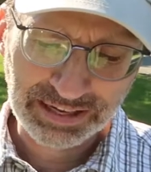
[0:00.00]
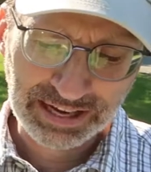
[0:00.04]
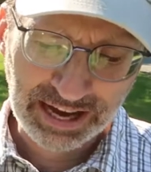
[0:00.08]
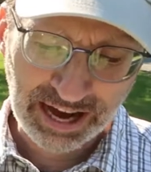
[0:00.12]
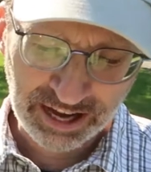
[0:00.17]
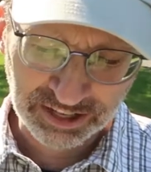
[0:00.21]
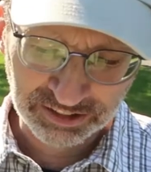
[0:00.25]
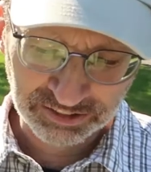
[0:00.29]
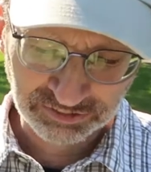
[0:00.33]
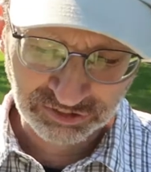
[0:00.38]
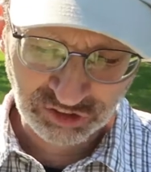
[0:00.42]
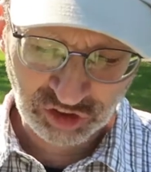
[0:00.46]

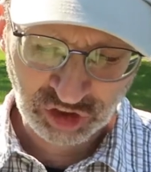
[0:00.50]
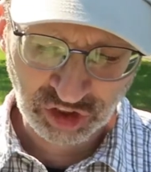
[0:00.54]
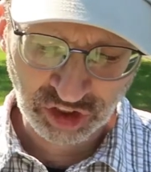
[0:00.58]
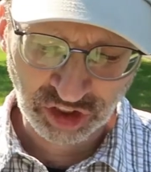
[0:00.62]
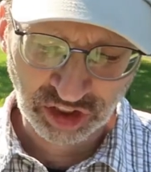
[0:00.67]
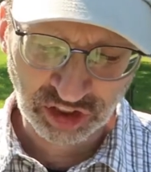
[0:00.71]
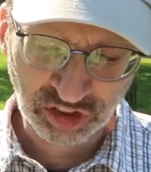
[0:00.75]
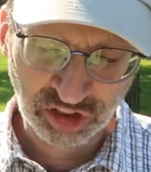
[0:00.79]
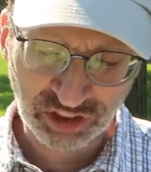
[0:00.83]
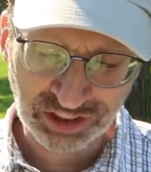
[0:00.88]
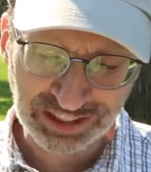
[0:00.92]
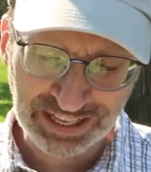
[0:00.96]
out of
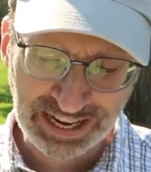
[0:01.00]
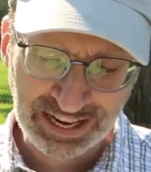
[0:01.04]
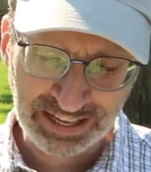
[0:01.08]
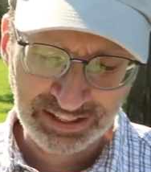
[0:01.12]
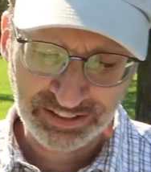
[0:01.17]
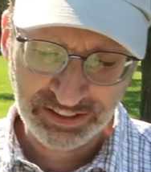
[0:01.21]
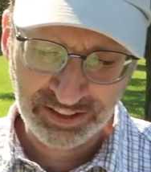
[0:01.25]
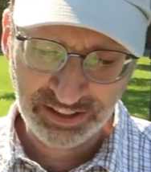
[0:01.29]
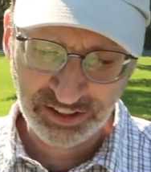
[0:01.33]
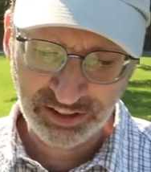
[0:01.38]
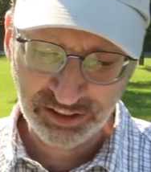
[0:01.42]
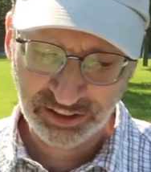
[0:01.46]
church in
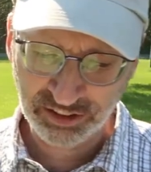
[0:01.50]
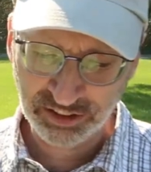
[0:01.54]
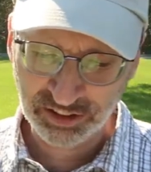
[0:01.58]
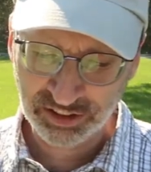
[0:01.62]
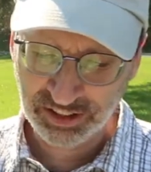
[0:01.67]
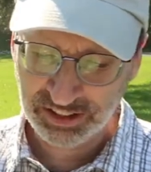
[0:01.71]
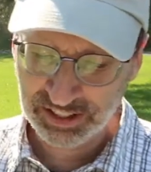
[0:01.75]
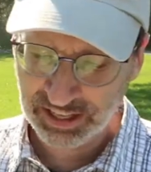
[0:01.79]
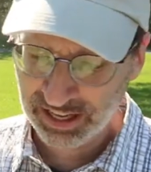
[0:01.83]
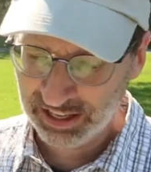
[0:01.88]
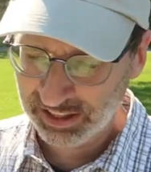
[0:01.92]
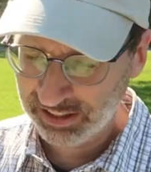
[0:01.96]

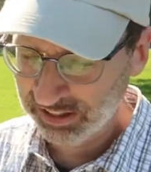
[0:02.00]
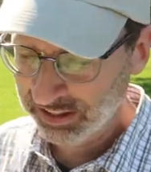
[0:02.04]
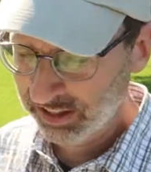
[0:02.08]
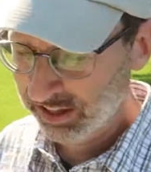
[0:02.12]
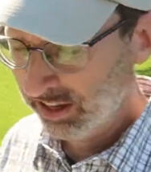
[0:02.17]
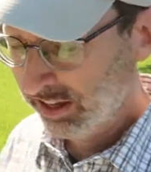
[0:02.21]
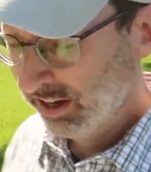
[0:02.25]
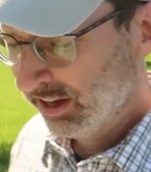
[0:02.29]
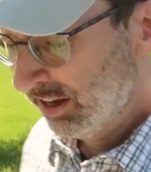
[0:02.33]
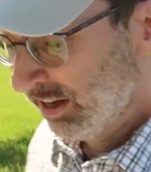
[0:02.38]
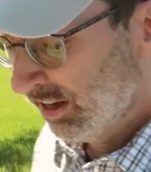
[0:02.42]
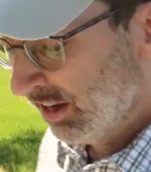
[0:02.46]
1838
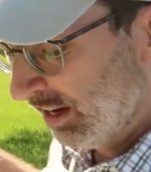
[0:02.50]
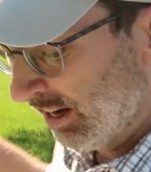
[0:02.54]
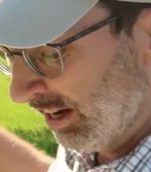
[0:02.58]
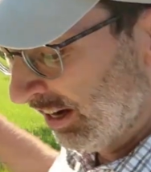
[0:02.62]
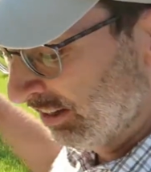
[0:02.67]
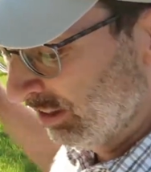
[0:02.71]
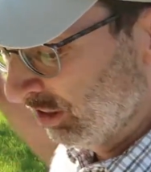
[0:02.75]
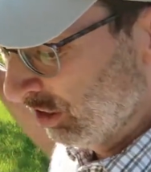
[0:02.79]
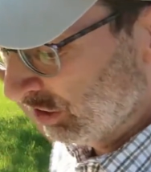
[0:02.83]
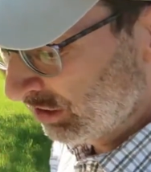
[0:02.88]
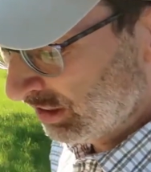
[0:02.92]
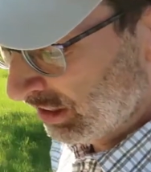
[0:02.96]

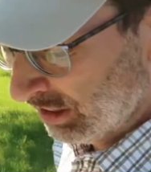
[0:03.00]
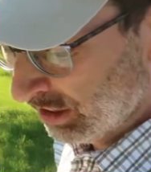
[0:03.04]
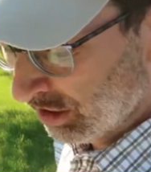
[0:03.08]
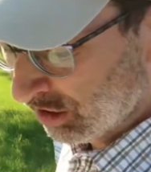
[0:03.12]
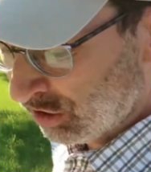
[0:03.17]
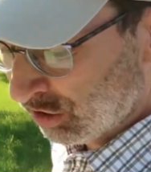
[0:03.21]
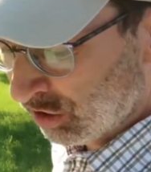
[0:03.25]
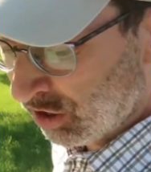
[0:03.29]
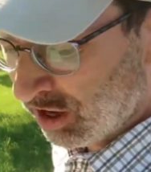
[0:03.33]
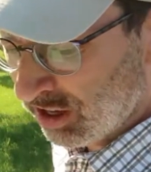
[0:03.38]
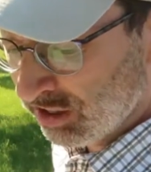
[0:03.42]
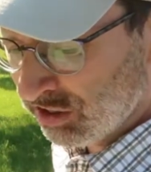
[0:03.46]
and looking
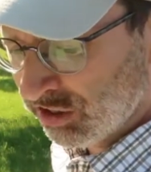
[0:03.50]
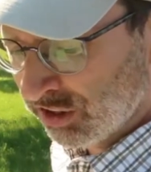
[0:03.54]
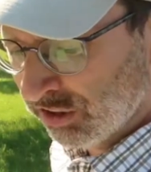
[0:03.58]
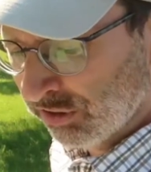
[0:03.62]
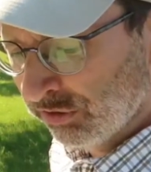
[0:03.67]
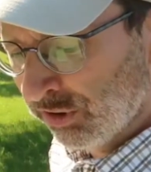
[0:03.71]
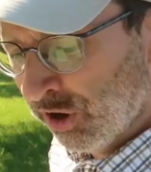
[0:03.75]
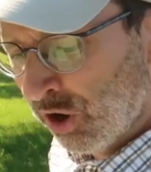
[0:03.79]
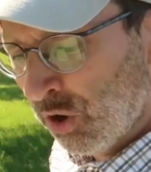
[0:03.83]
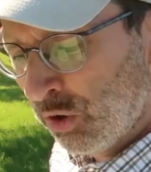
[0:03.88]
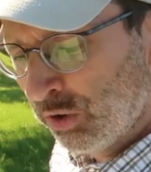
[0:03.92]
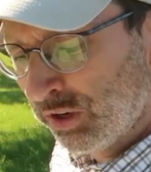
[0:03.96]
across the
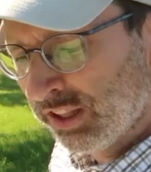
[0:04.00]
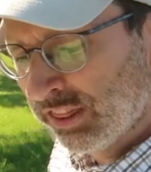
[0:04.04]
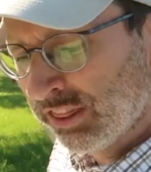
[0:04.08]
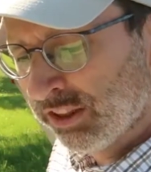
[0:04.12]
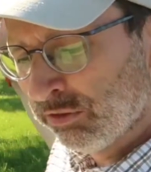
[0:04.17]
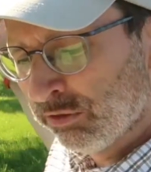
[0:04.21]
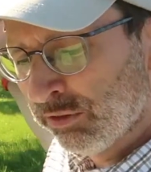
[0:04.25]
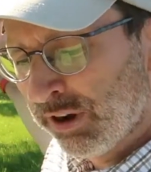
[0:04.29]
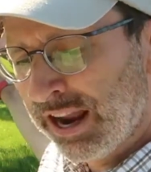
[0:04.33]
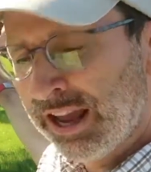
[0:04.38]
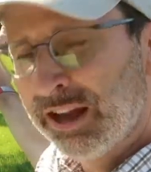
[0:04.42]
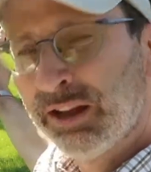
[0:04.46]
road at the
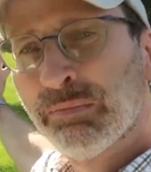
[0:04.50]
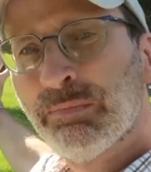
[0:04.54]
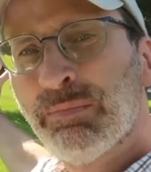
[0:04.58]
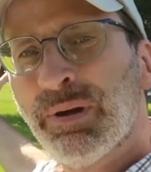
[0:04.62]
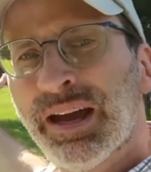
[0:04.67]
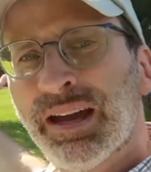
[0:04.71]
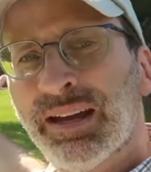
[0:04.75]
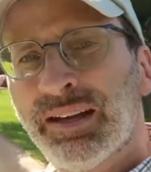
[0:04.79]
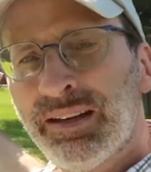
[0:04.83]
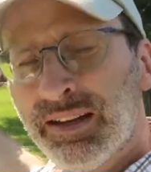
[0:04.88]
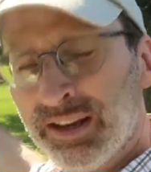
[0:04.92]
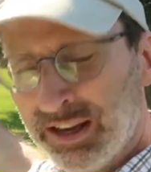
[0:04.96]
rail
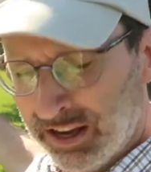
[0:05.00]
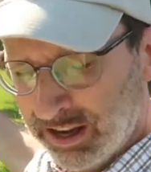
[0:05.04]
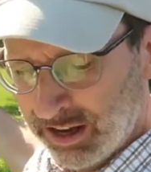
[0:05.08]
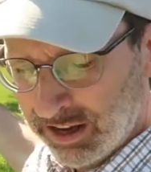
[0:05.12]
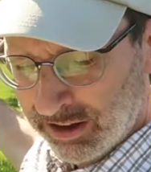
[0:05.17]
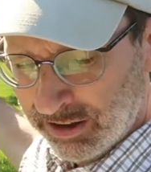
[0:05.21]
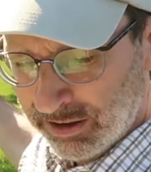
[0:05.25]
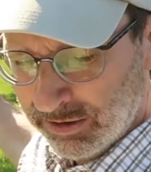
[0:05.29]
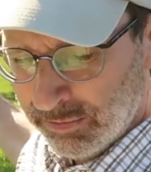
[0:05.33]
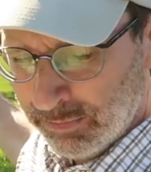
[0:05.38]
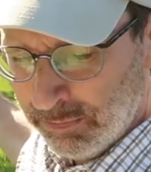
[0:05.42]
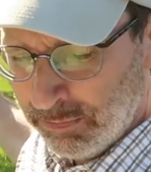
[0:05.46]
bed
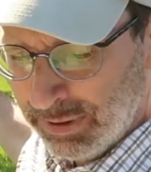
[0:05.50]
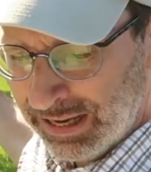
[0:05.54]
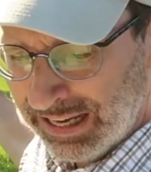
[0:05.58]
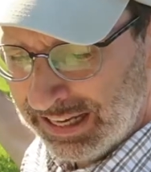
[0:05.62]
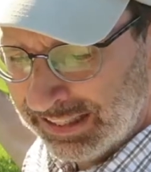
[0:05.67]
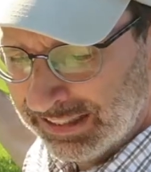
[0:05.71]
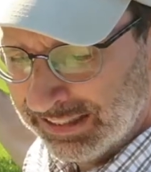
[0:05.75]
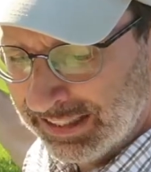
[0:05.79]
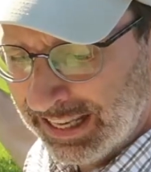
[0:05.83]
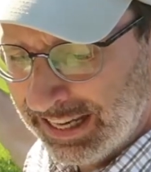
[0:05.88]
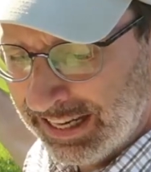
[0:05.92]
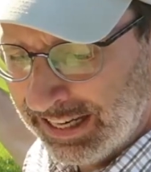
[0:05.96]

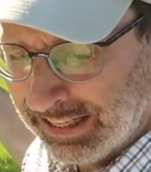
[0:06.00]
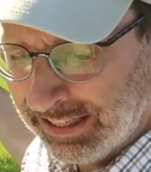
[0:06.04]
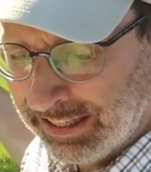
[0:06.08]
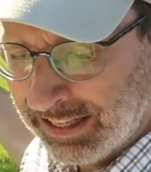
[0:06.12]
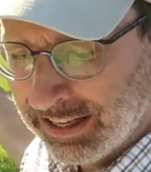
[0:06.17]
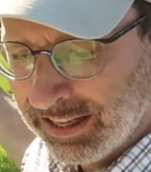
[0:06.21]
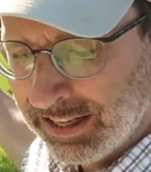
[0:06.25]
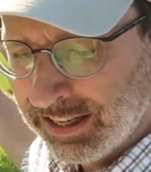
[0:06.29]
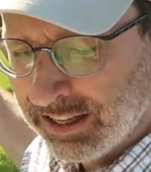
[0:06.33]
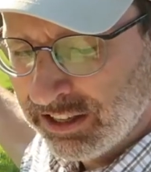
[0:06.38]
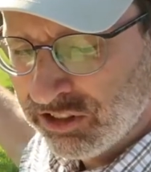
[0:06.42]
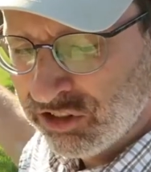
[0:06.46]
being laid,
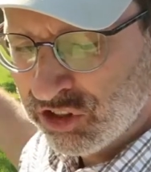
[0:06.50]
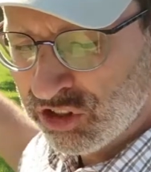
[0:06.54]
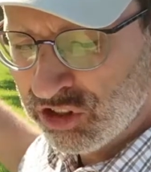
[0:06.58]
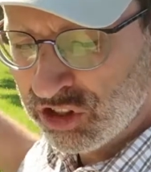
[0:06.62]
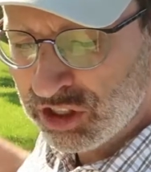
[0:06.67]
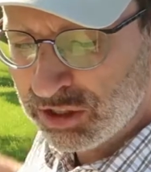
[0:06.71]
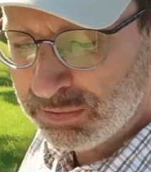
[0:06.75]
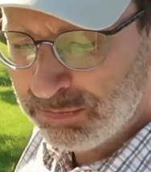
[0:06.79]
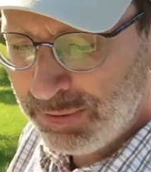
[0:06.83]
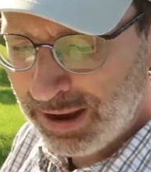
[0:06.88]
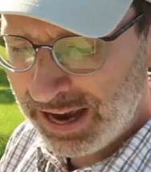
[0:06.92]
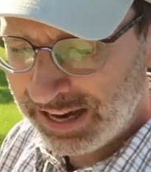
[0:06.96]

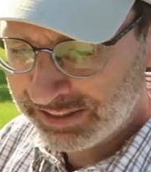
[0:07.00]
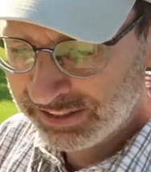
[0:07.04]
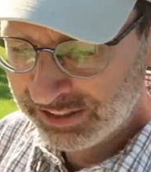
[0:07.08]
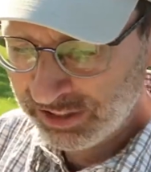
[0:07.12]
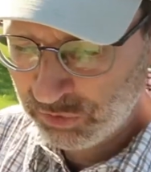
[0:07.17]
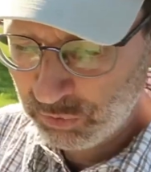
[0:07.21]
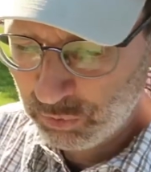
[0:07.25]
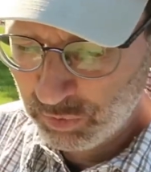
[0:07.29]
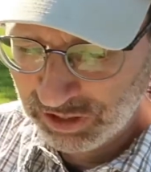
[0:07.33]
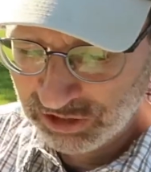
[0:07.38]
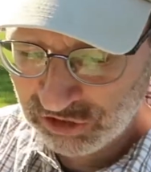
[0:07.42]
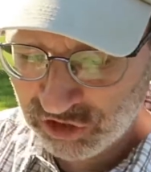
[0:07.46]

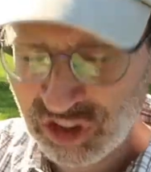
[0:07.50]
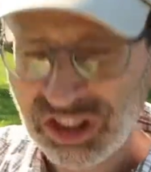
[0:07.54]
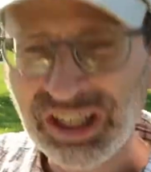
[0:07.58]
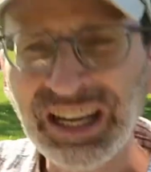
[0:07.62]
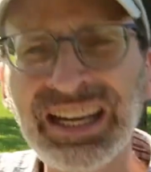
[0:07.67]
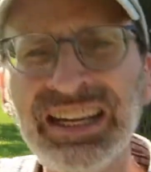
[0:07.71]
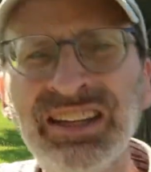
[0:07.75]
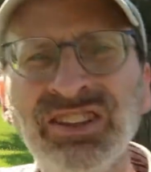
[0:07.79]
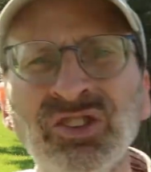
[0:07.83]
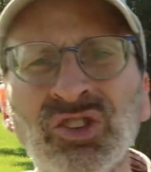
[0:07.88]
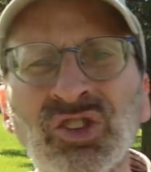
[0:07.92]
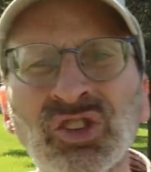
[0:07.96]
suspected what
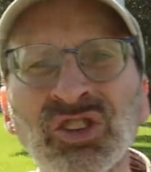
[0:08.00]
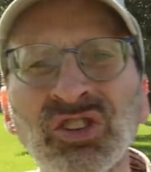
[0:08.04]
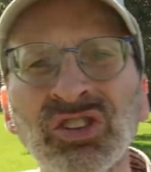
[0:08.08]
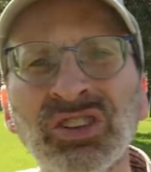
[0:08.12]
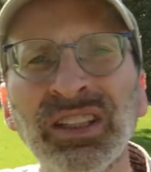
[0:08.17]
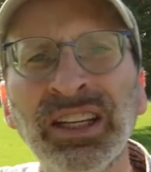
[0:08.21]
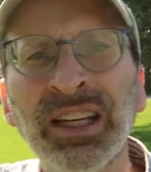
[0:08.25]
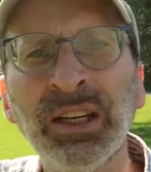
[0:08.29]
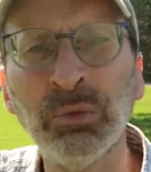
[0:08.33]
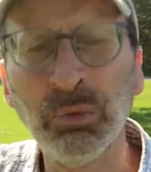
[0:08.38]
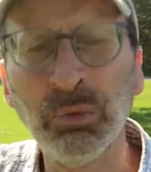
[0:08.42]
changes it